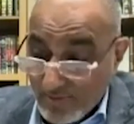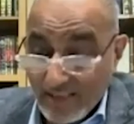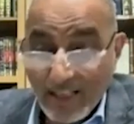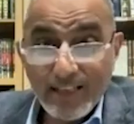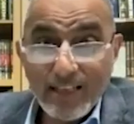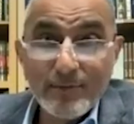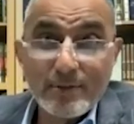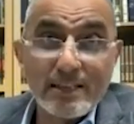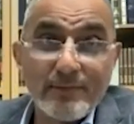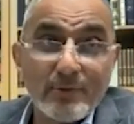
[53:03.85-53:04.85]
said he
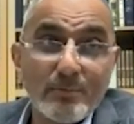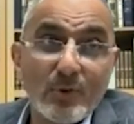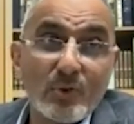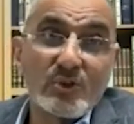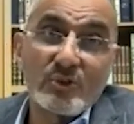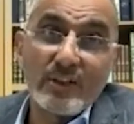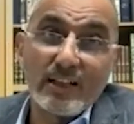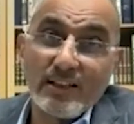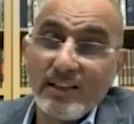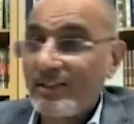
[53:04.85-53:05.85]
was even more
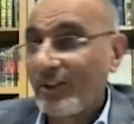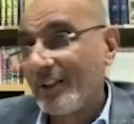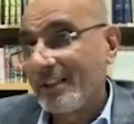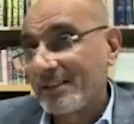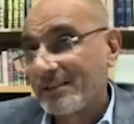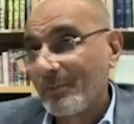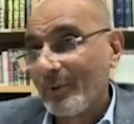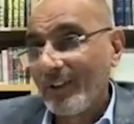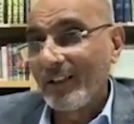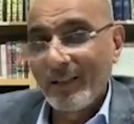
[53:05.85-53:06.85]
strict in his conditions than
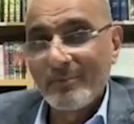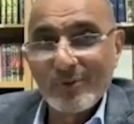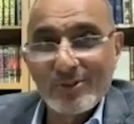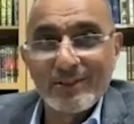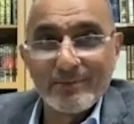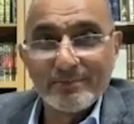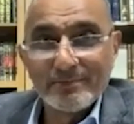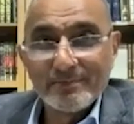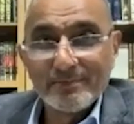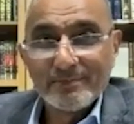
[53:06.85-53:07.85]
Bukhari and Muslim.
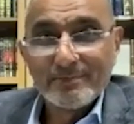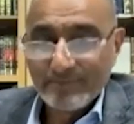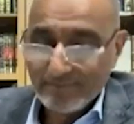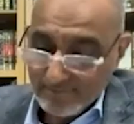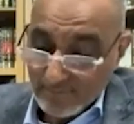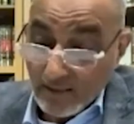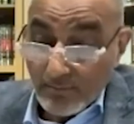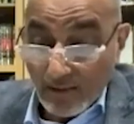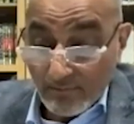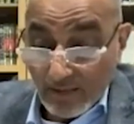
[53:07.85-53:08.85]

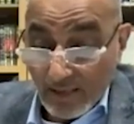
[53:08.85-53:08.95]
Imam